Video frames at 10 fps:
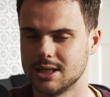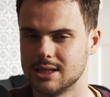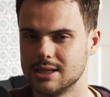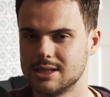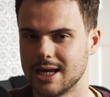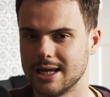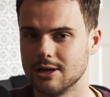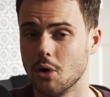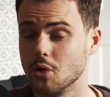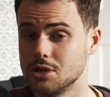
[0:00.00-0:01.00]
and
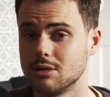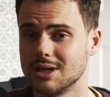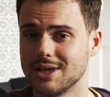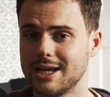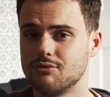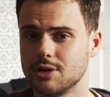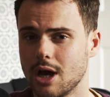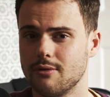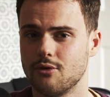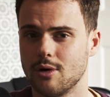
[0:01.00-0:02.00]
Sega, or do you think they can
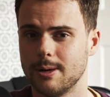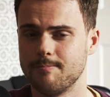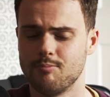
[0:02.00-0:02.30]
recover from it?